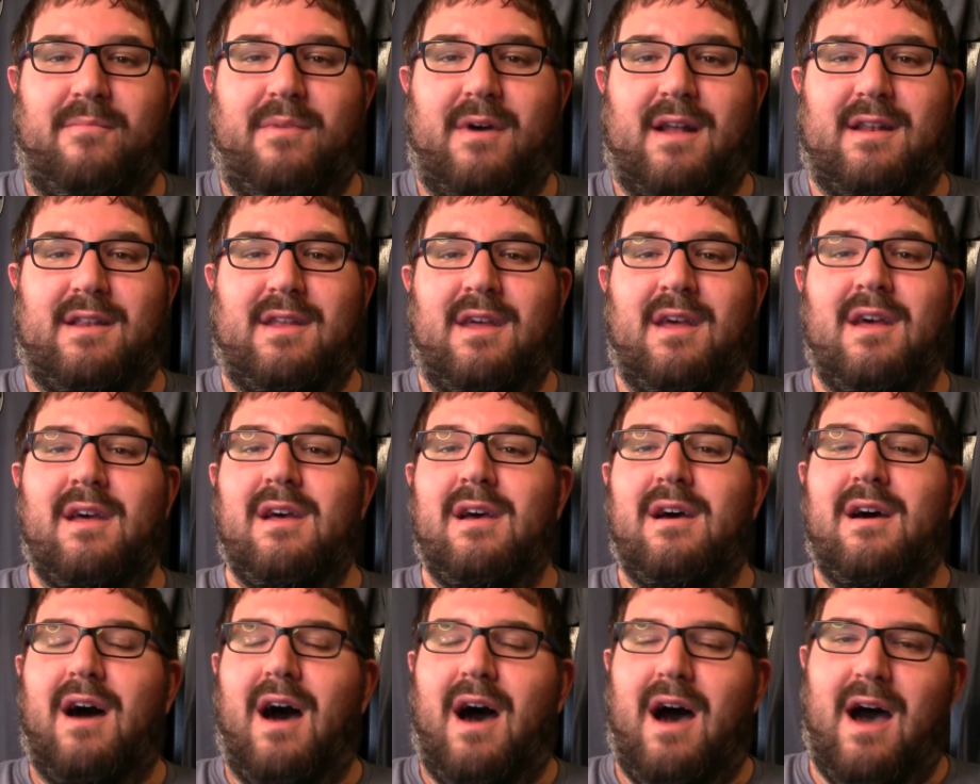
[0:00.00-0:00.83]
But
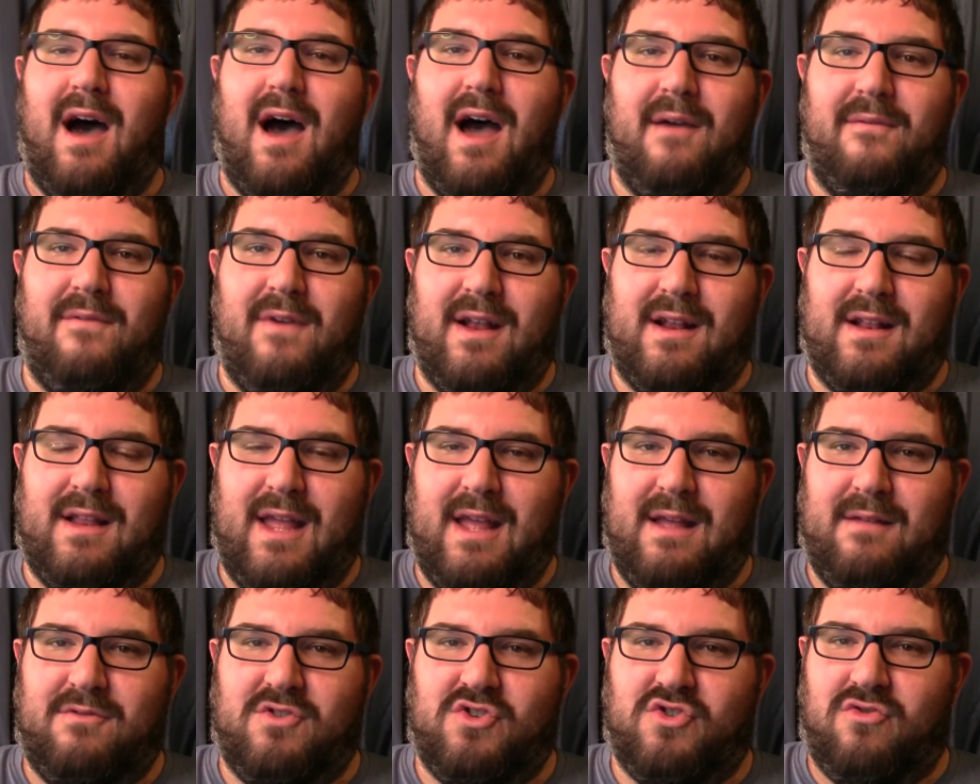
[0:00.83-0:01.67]
uh, I think
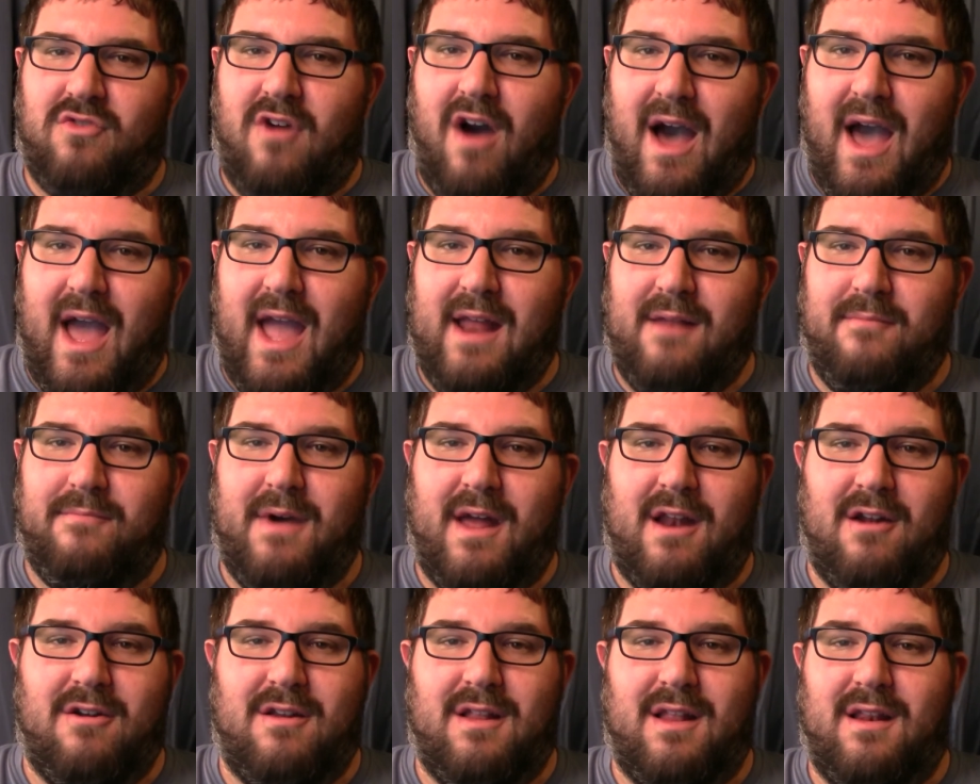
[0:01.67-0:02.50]
they tried
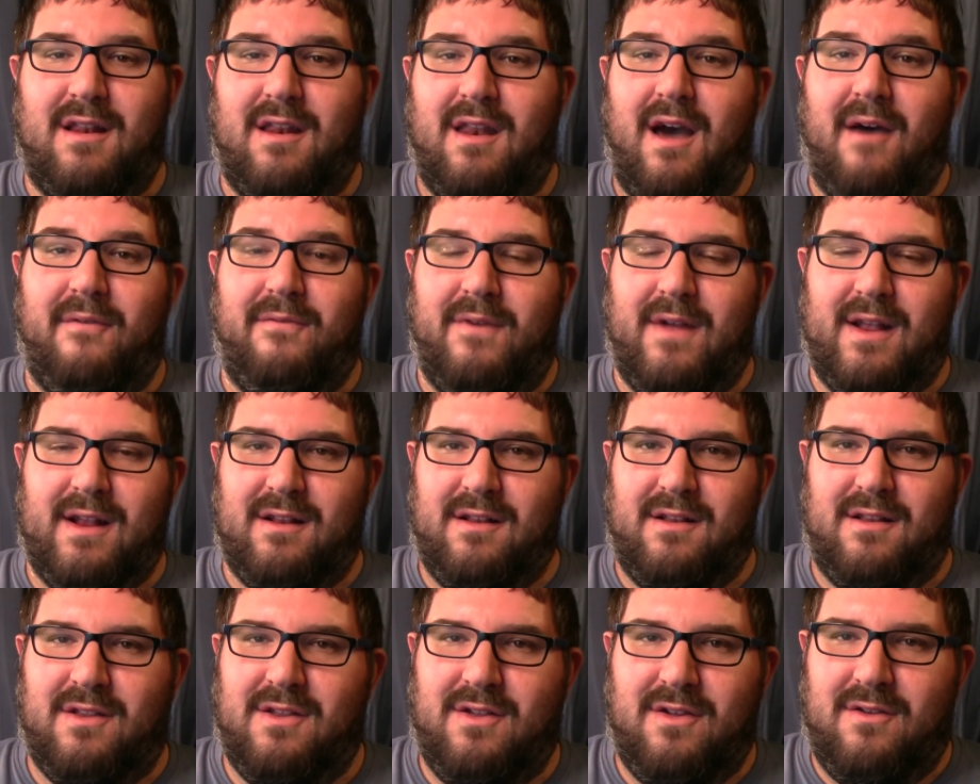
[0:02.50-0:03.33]
better than
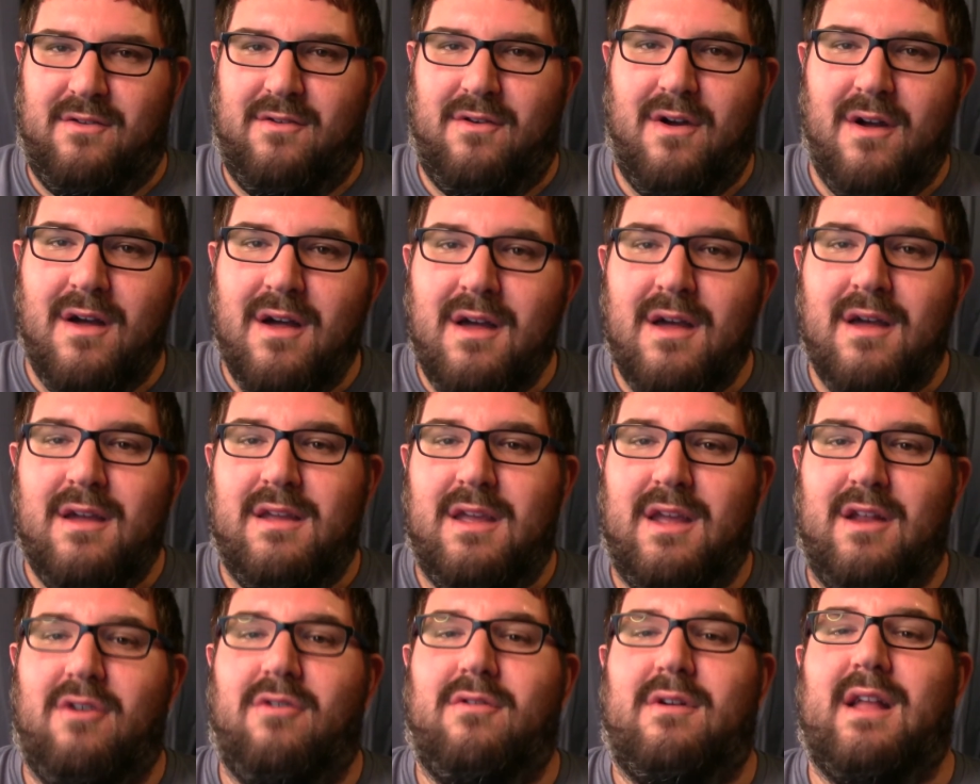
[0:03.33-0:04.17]
nothing to,
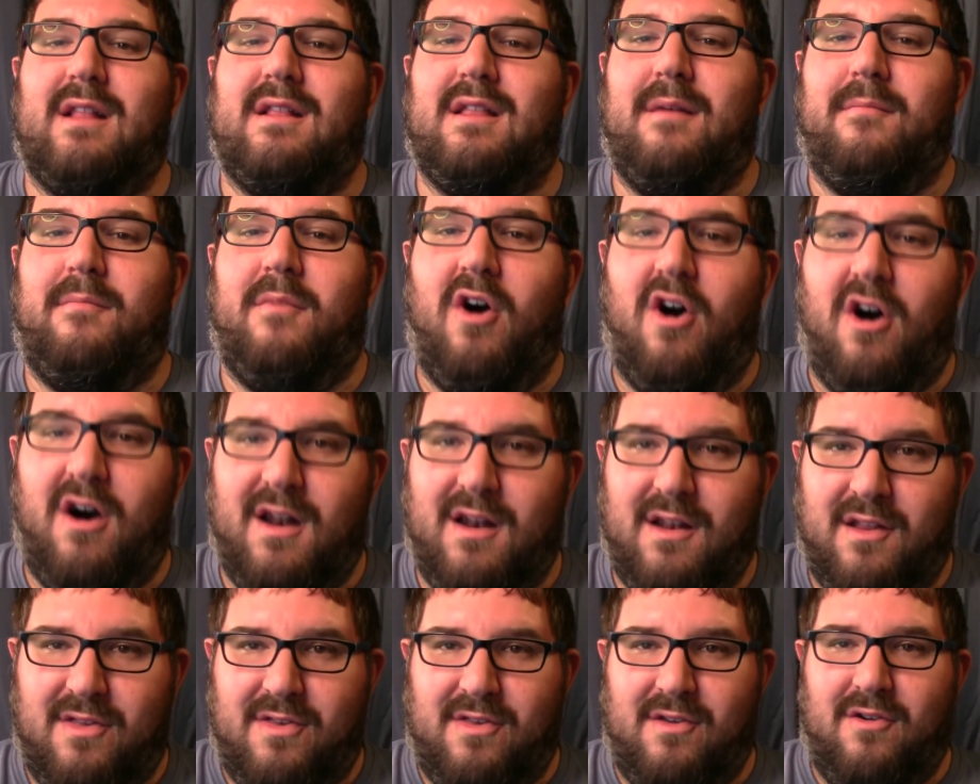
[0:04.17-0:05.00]
you know, get them
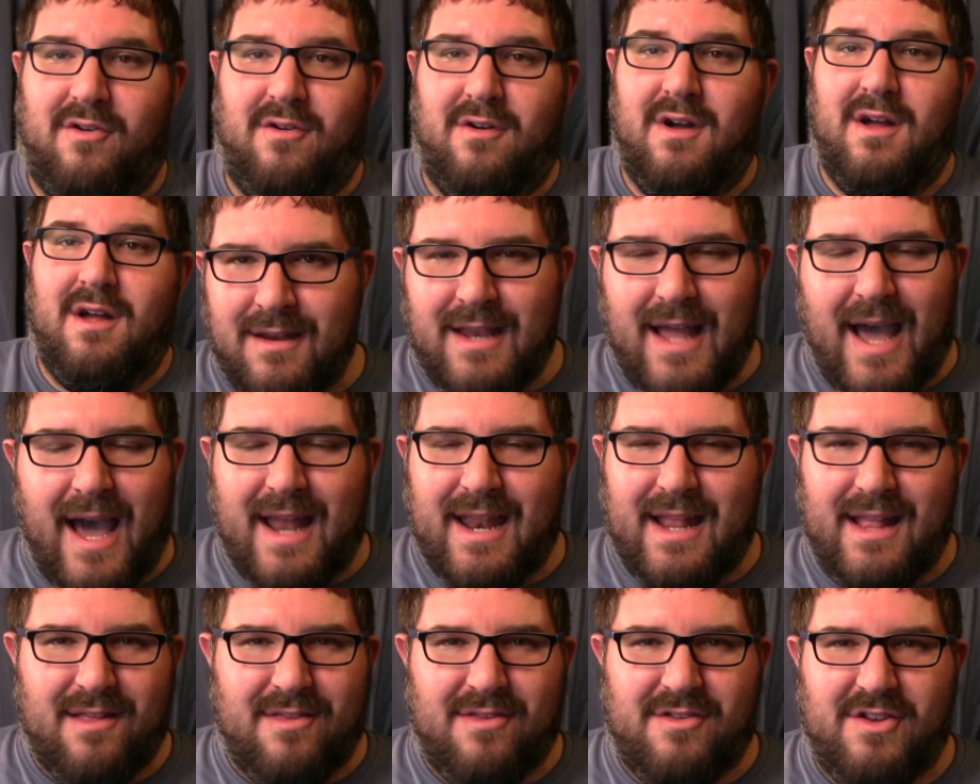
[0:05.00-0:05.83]
on. So
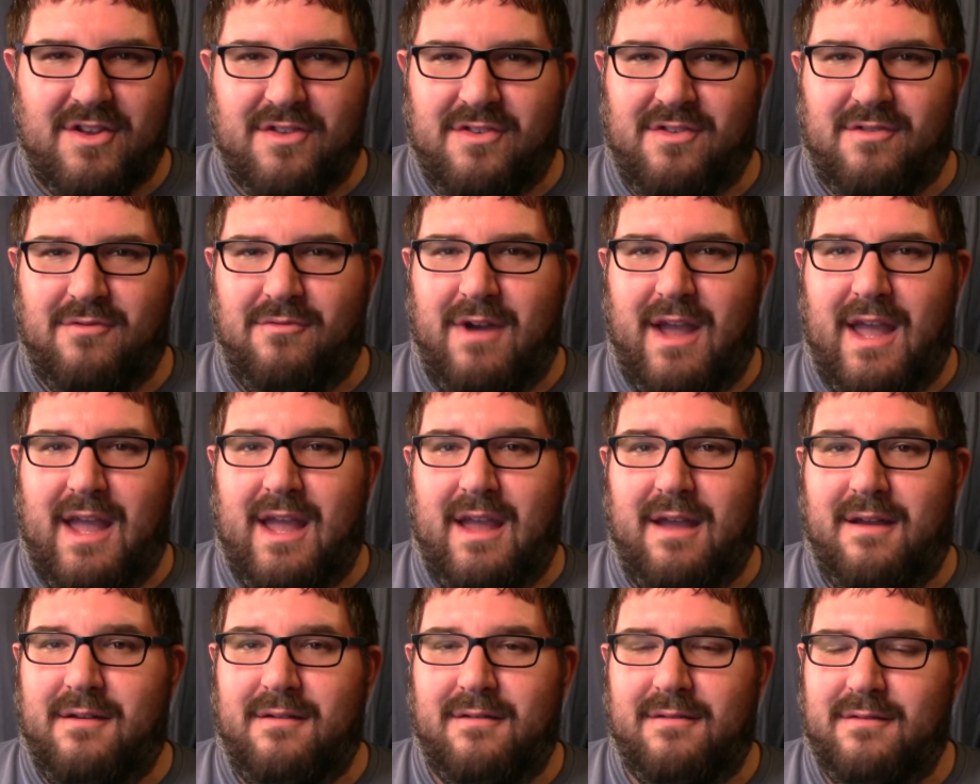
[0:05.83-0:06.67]
that is just the
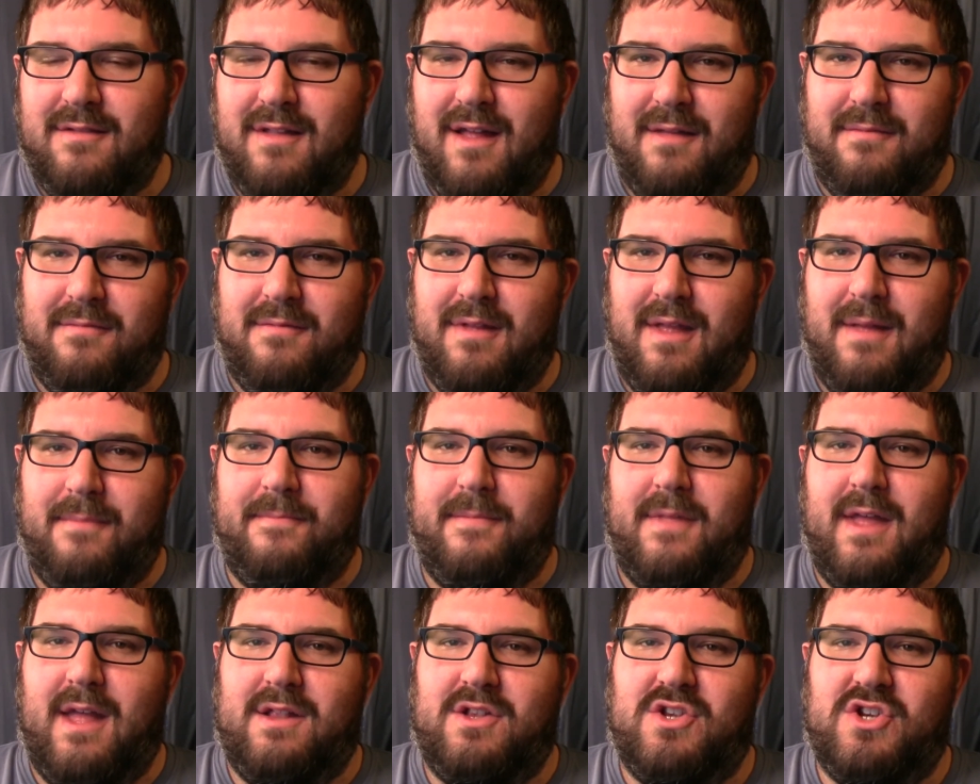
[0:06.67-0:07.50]
way uh, it,
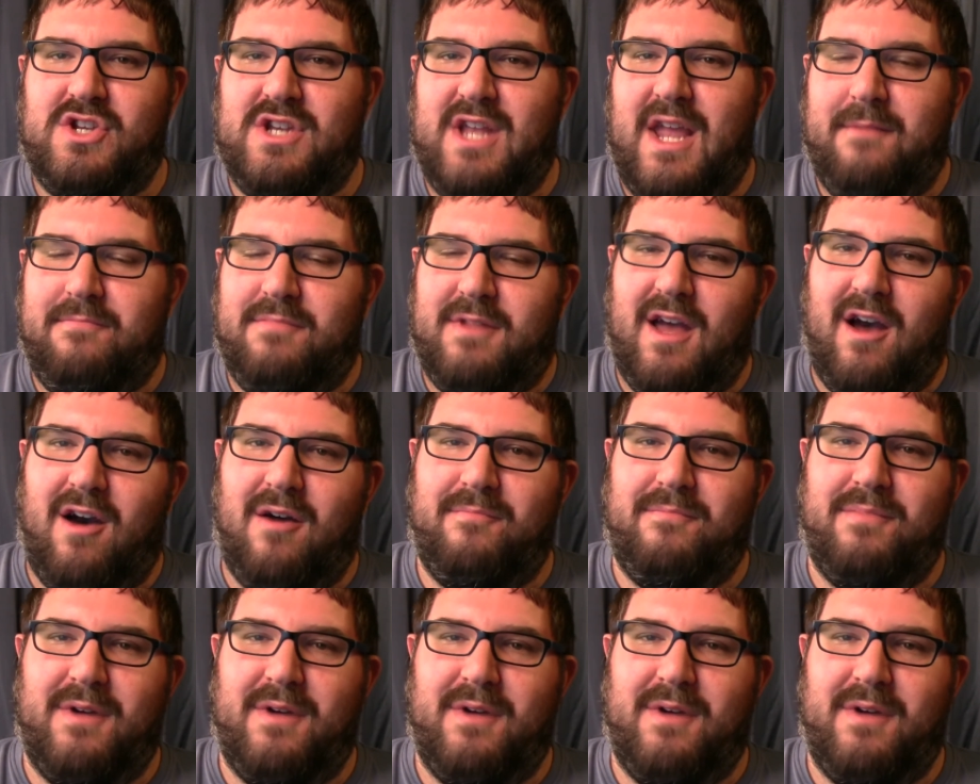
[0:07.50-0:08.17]
it shaped out.